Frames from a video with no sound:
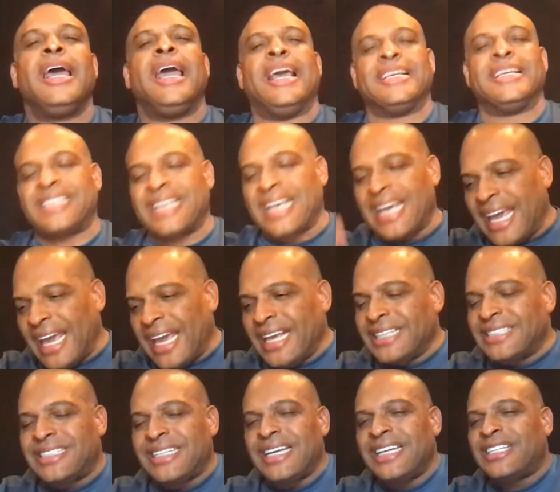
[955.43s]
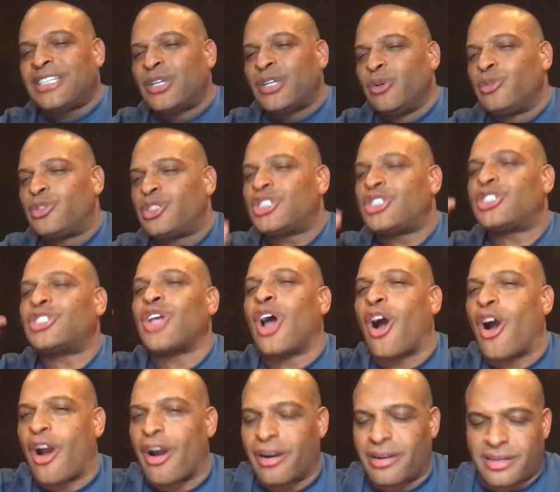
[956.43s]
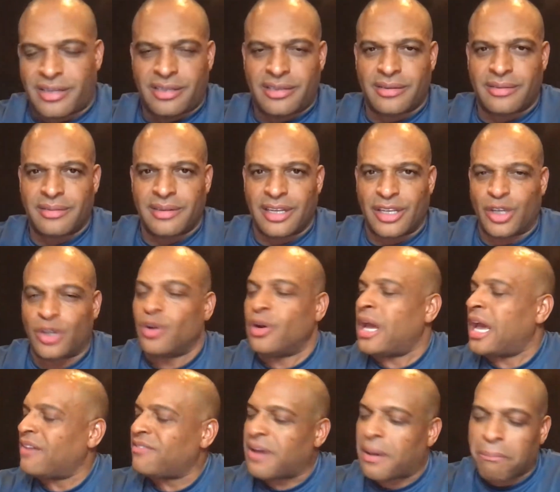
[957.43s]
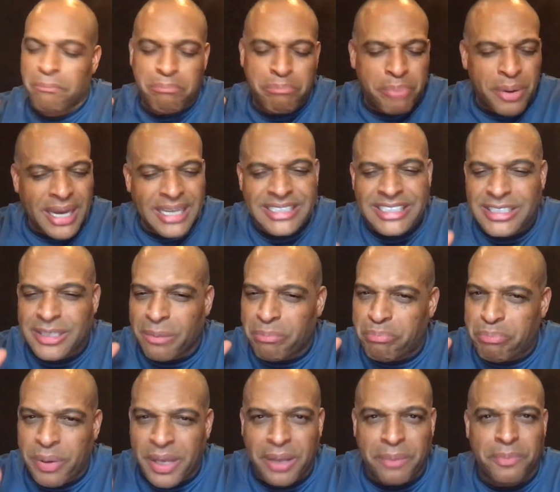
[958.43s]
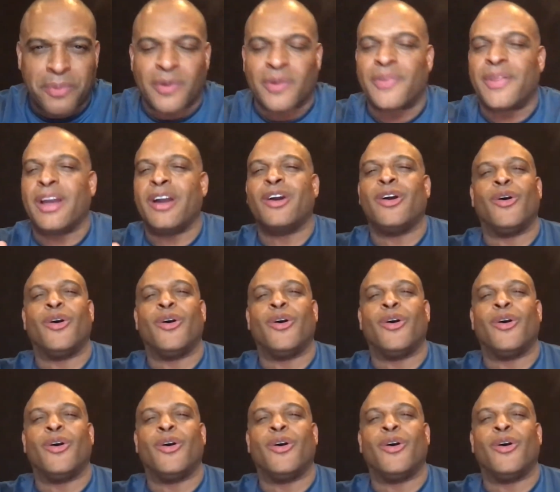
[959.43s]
It's easy to start. You're going to have a bunch of people. They're